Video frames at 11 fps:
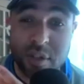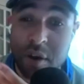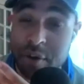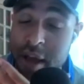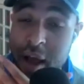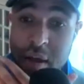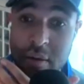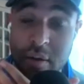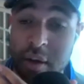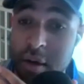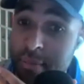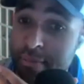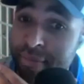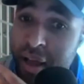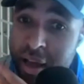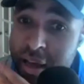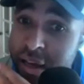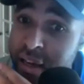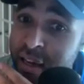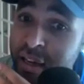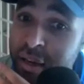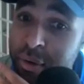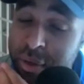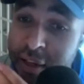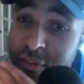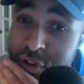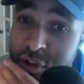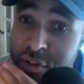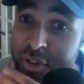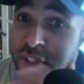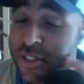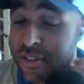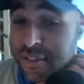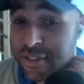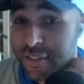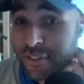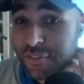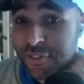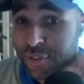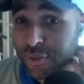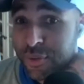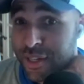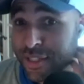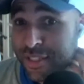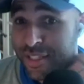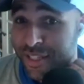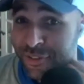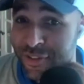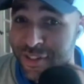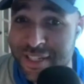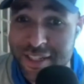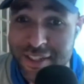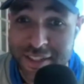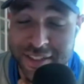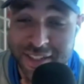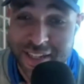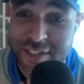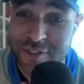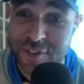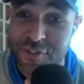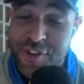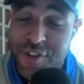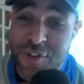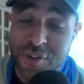Oh, yeah. Hey, we love those. if you want to give us a nice review,